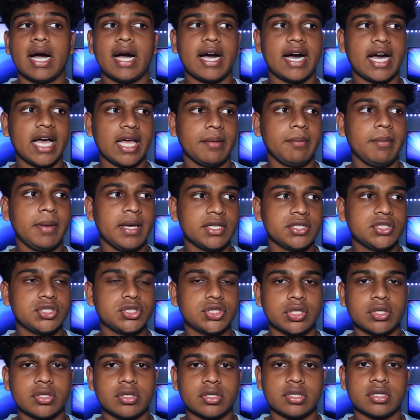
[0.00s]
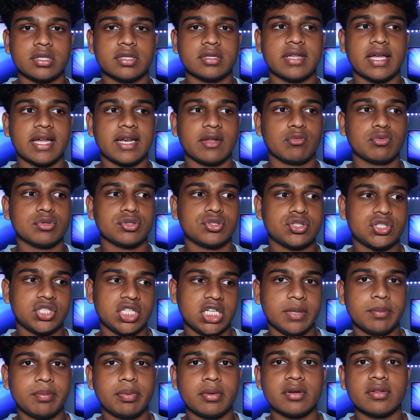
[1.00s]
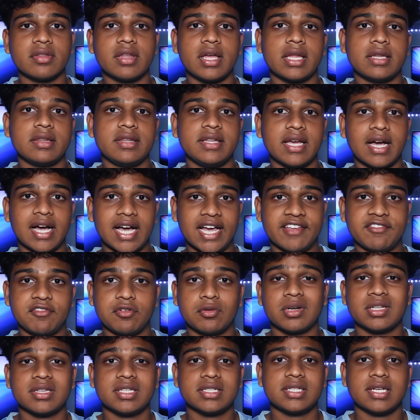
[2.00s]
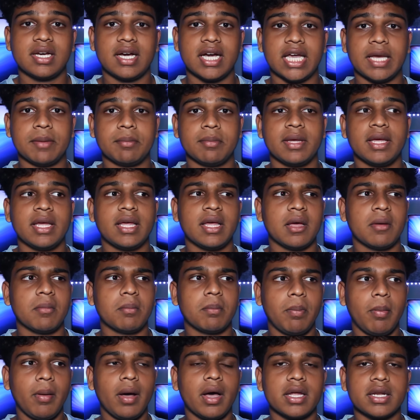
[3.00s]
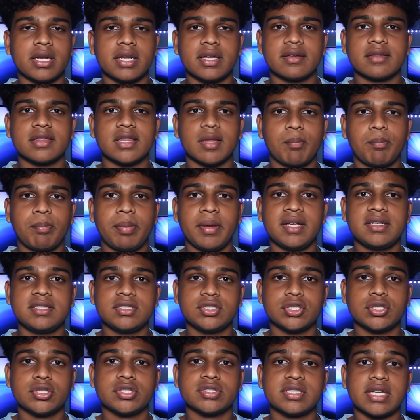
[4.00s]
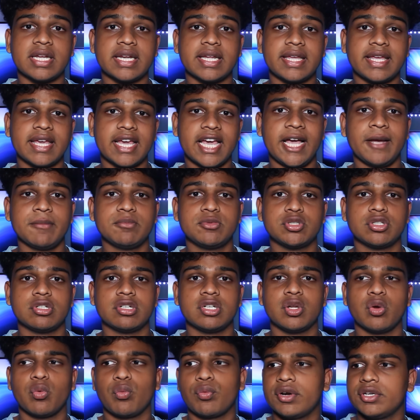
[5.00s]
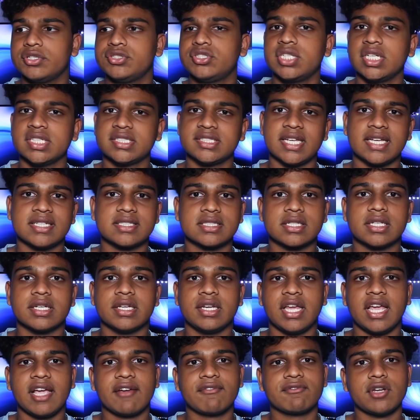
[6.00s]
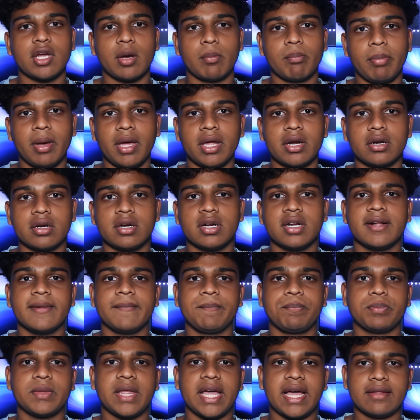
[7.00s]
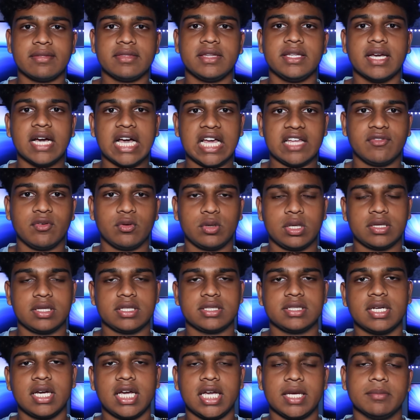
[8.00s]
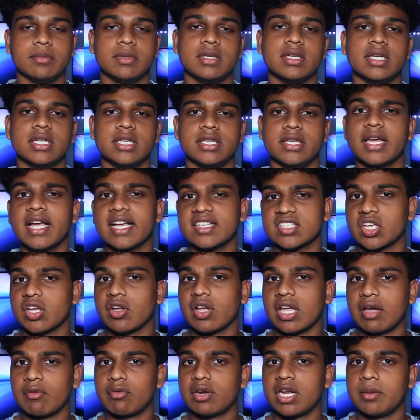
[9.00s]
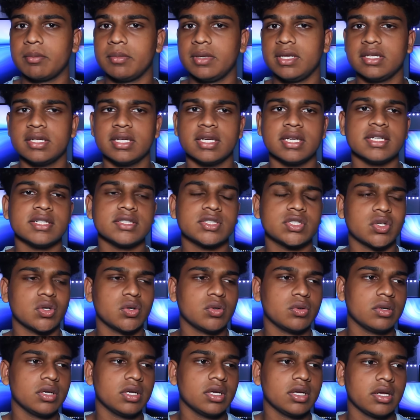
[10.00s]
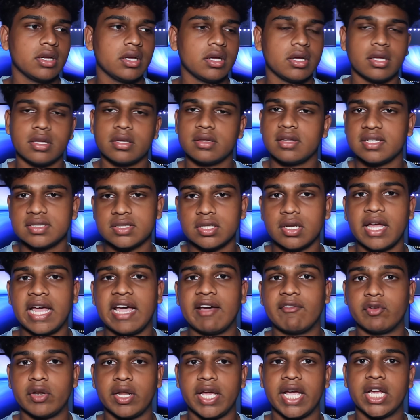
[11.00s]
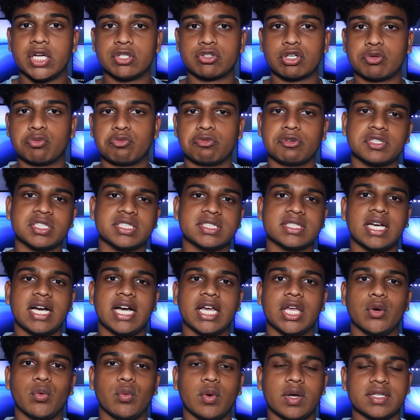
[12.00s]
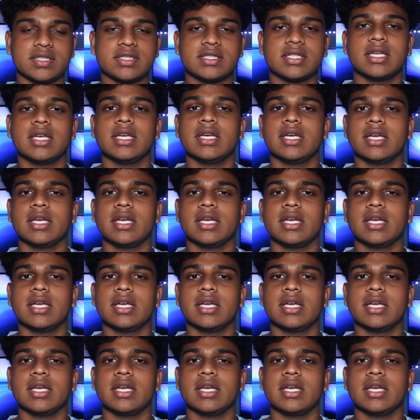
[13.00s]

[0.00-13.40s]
I made sure that it was cheaper than the iPhone at the time, but the pictures that it captured were just as good, if not better, than the iPhone at the time. You guys get what I mean? So let's not have an Android versus iOS